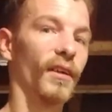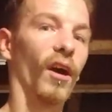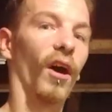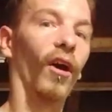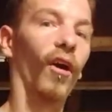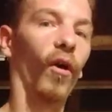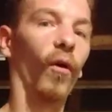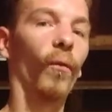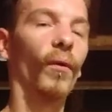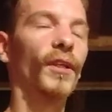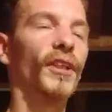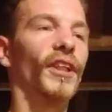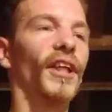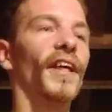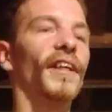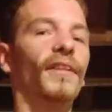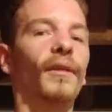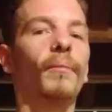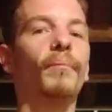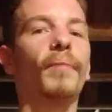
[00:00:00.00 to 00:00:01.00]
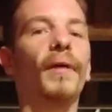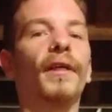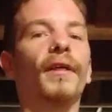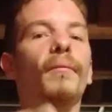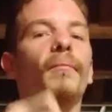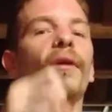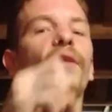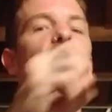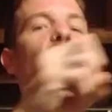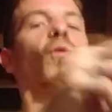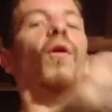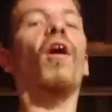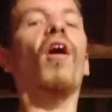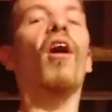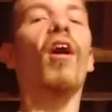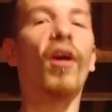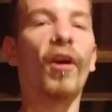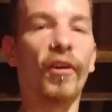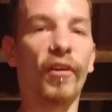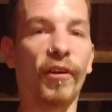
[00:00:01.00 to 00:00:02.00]
Always hit the bigger muscle
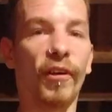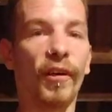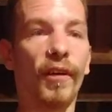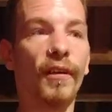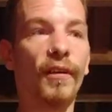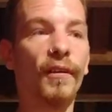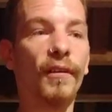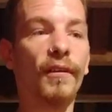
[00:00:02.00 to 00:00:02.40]
harder